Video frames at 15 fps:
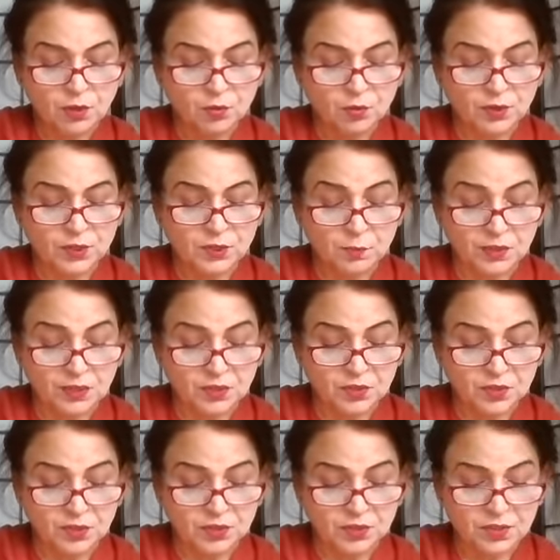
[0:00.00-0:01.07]
to his
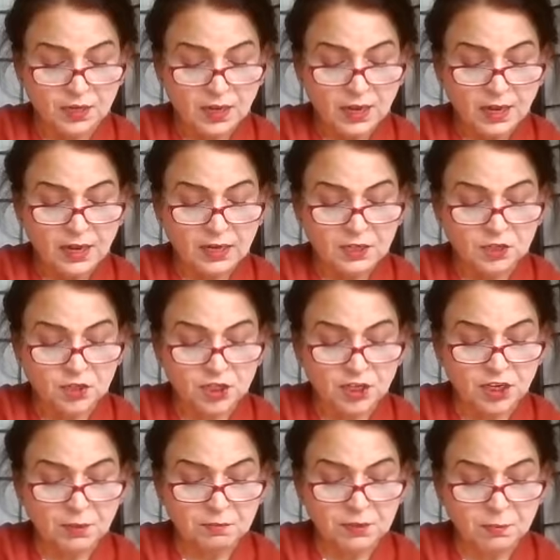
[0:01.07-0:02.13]
ministers and
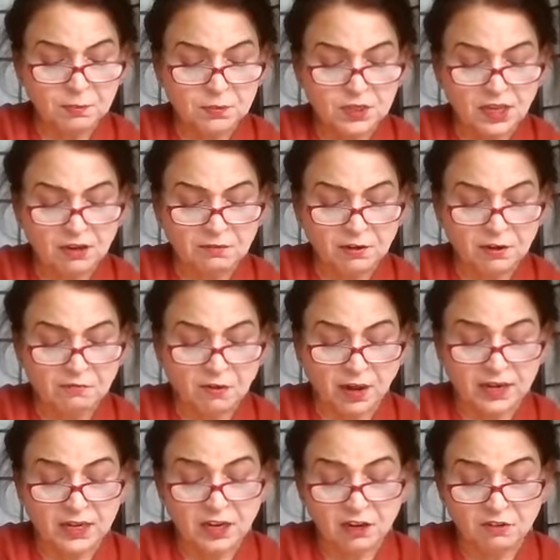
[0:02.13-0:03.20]
steeped himself in
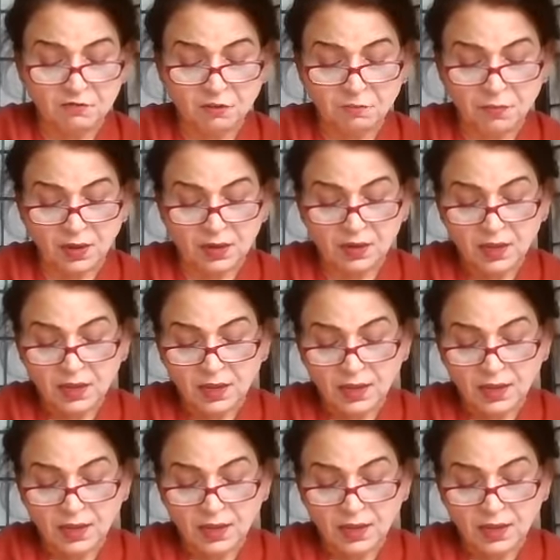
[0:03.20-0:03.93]
wine and women